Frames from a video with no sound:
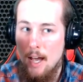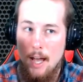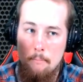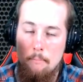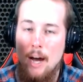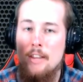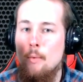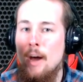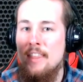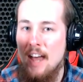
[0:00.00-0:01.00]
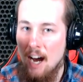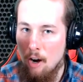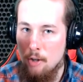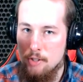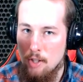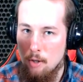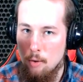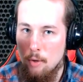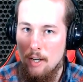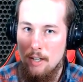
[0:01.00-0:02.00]
And by the way, that
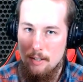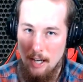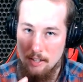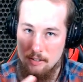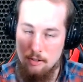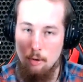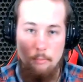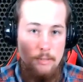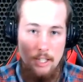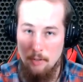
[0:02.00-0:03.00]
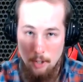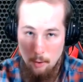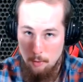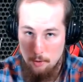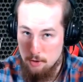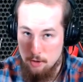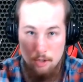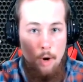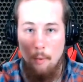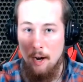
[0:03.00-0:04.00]
also assumes, even though there's
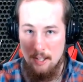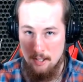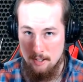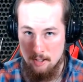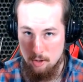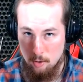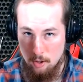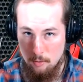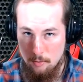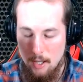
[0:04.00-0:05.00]
no way that this is true,